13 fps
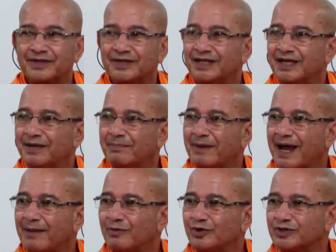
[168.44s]
the
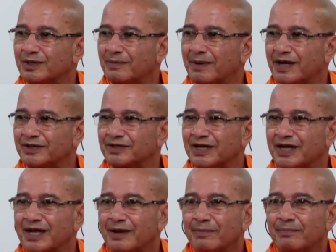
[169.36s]
Brahmo Samaj,
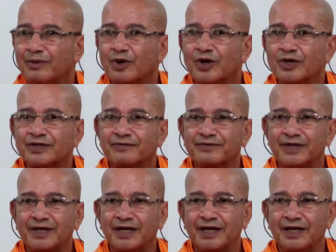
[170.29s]
because of
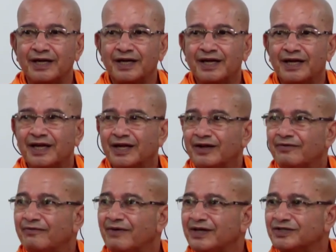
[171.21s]
the
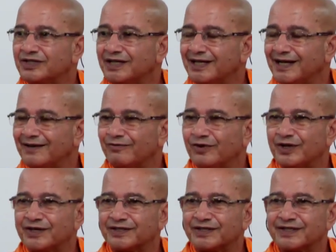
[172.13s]
Western
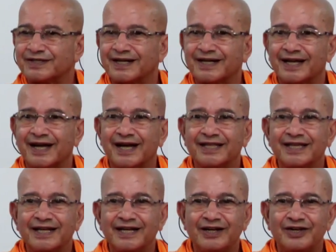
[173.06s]
influences and other
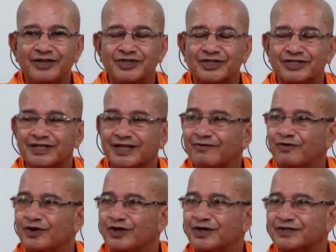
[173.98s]
religious
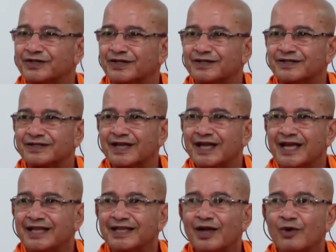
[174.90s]
influences,
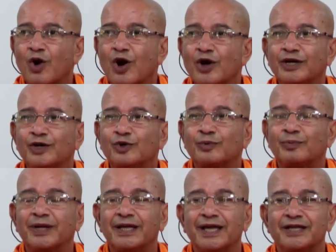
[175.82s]
they wanted to
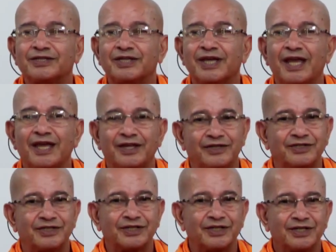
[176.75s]
bring a
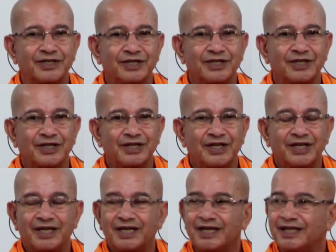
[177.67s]
change
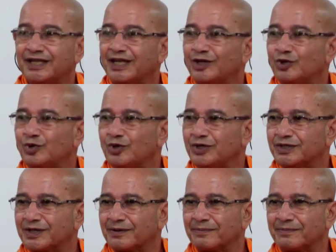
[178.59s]
in
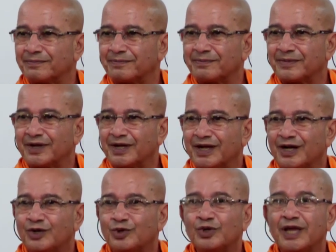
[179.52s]
Hinduism
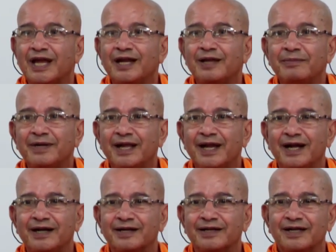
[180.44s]
to
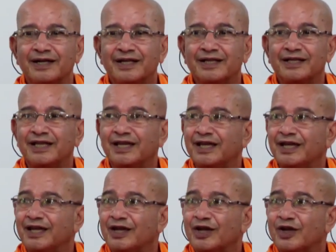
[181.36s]
eliminate
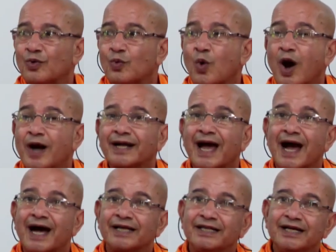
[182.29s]
what
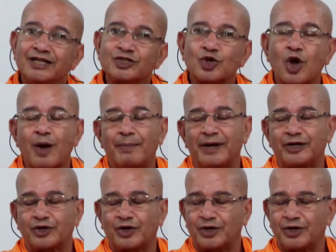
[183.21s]
others comment on